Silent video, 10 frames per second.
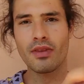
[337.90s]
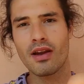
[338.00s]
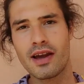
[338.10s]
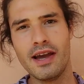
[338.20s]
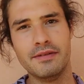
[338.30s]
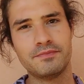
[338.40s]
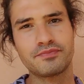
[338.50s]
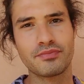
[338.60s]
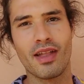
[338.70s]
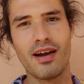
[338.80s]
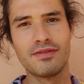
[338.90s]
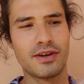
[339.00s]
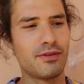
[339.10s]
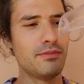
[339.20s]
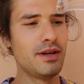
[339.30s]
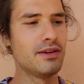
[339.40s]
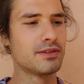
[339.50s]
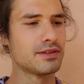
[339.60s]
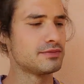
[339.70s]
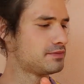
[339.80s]
Okay, after 1
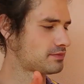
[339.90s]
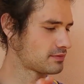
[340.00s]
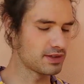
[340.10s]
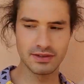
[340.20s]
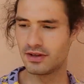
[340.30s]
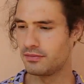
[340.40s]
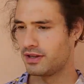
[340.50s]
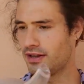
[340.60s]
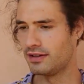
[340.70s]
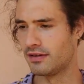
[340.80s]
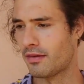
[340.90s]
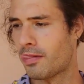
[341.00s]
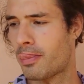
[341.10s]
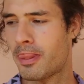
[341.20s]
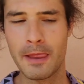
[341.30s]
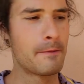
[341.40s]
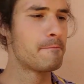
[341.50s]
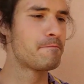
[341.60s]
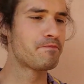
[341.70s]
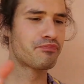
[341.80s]
minute, it's gonna be ready.
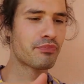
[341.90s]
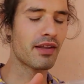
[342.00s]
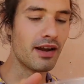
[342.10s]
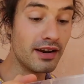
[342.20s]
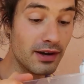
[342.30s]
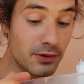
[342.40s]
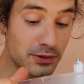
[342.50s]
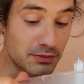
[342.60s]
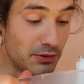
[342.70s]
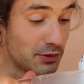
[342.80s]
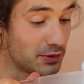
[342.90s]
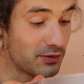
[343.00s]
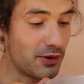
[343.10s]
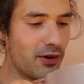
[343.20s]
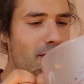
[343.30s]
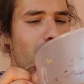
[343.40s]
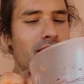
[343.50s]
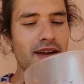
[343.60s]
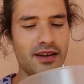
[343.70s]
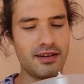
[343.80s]
And it looks beautiful, oh
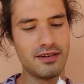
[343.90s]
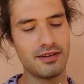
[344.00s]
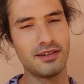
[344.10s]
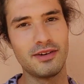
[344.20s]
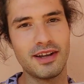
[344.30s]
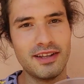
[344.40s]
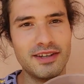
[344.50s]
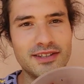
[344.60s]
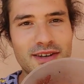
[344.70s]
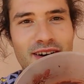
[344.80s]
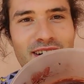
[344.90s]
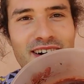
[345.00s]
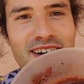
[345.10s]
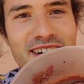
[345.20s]
my god, look at this. Oh.